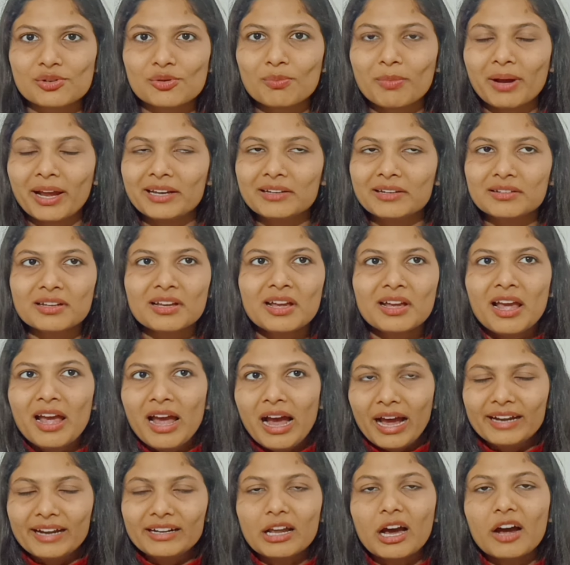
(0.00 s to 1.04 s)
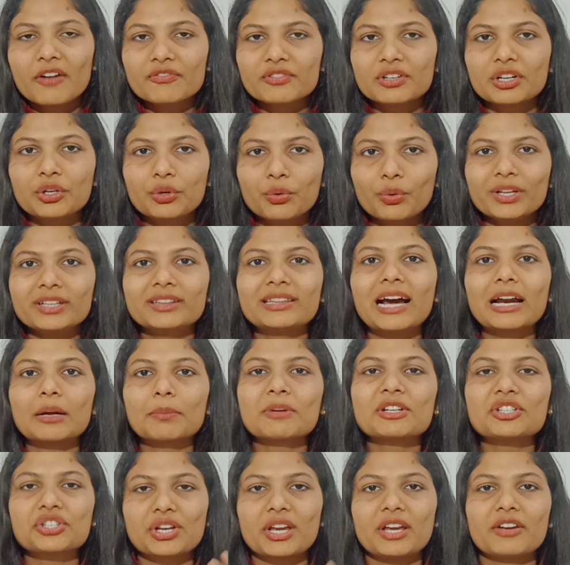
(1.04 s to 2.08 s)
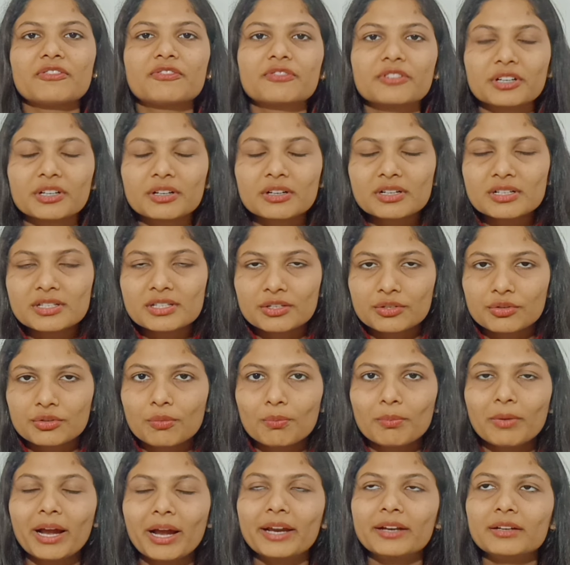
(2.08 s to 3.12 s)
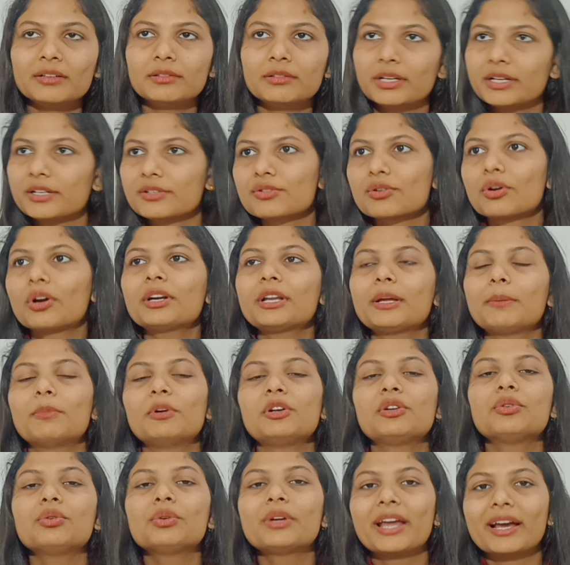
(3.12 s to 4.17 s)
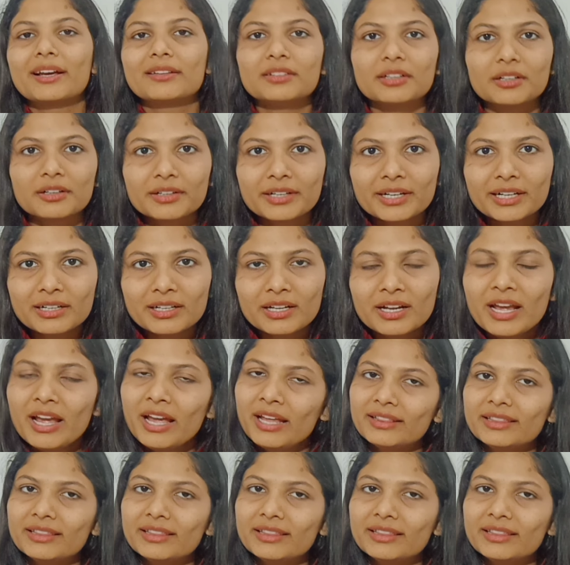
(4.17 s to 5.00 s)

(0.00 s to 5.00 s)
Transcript: And after doing that much efforts, your mind is not able to gather it.